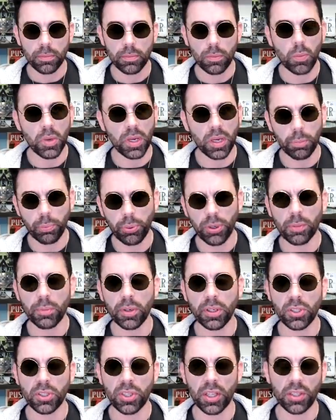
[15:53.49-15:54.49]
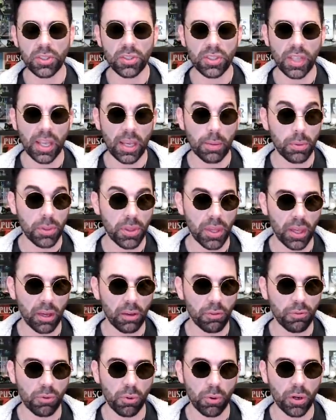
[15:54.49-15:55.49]
And we can pretty much say the same
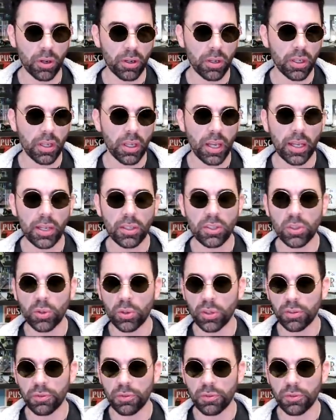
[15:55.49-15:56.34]
thing for any sort